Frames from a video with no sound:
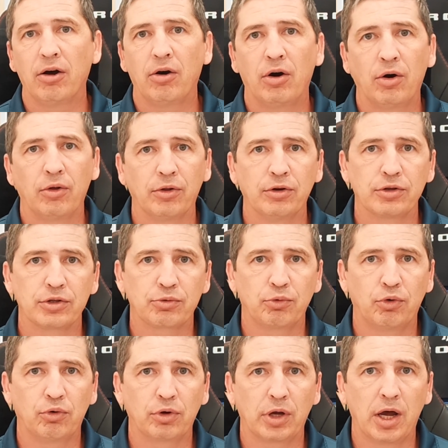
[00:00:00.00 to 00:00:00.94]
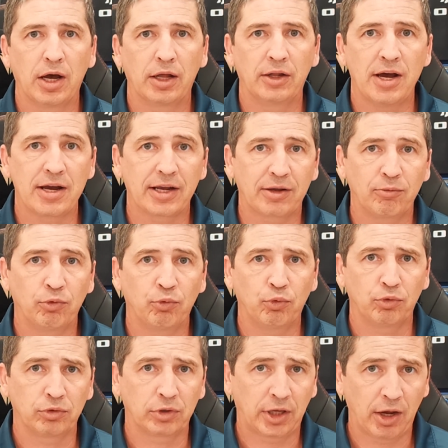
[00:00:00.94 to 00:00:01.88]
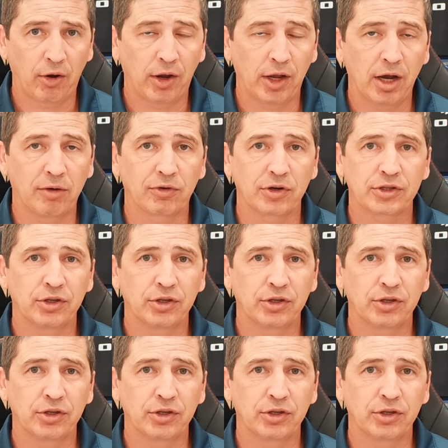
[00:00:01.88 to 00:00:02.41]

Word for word: all those will not carry over.